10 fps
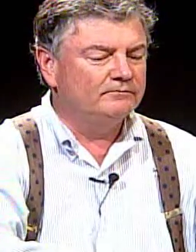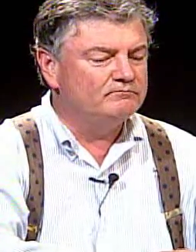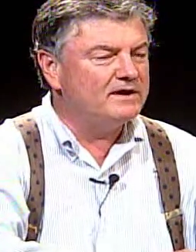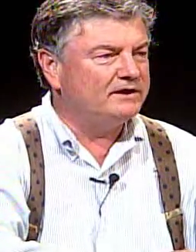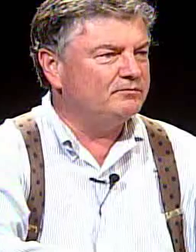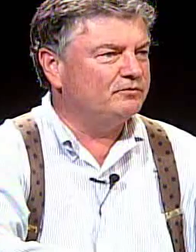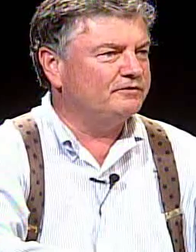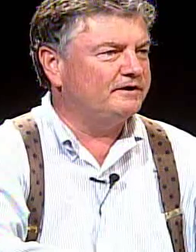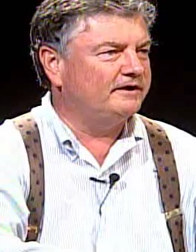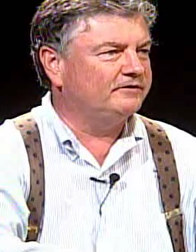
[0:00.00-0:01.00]
many more
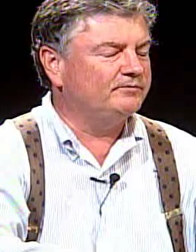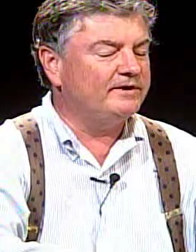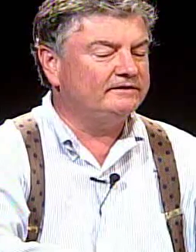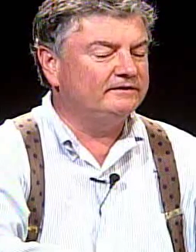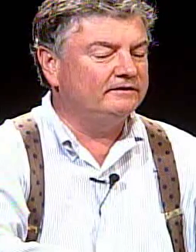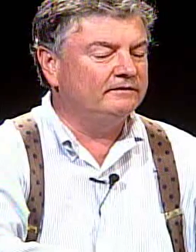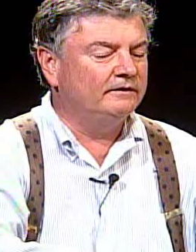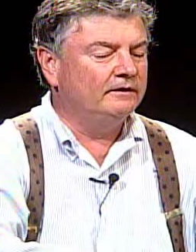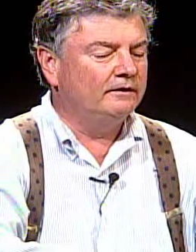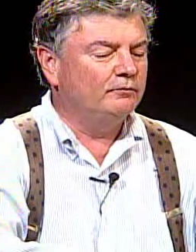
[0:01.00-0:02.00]
than I expected,
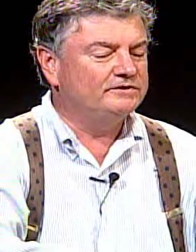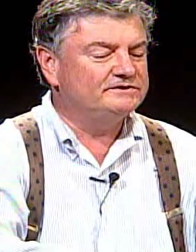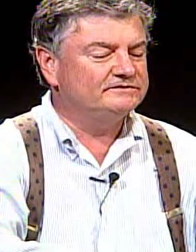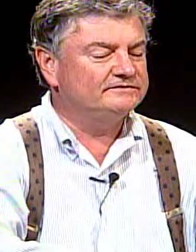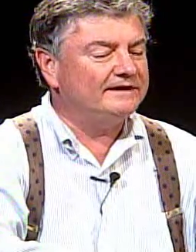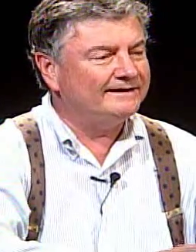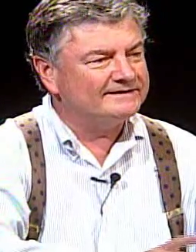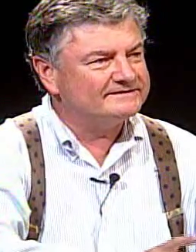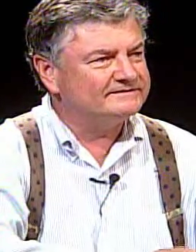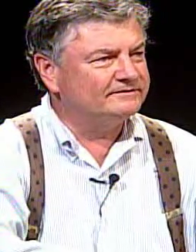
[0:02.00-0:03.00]
which is not
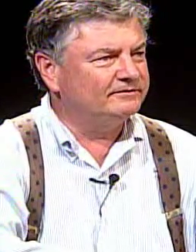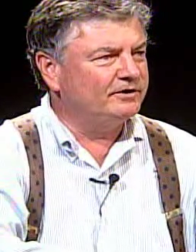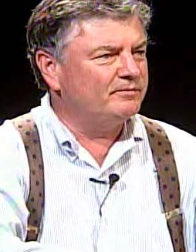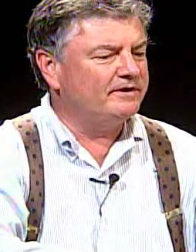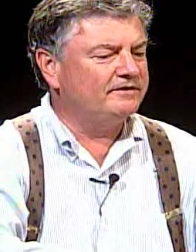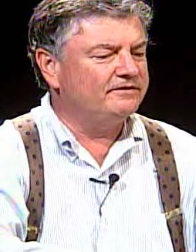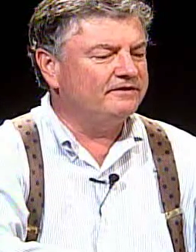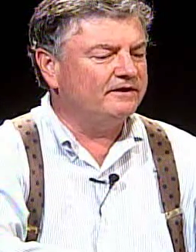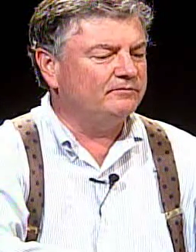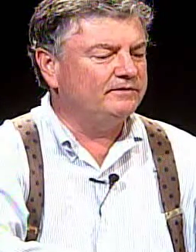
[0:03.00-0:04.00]
necessarily a bad
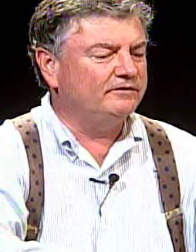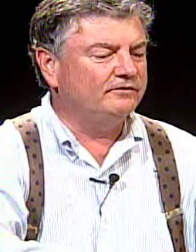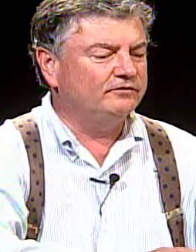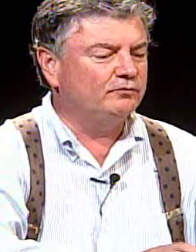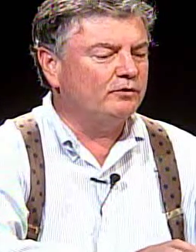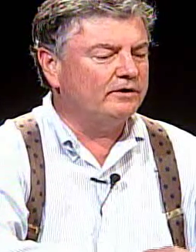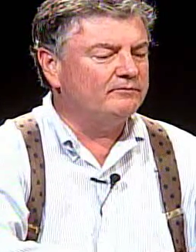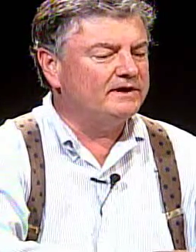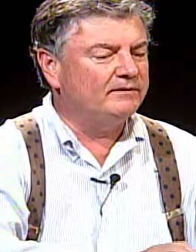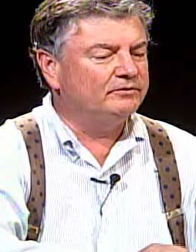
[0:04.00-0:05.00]
thing because what
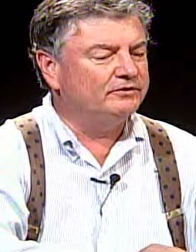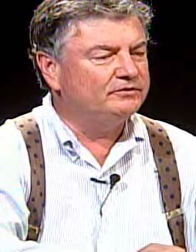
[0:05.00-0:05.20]
I've been able to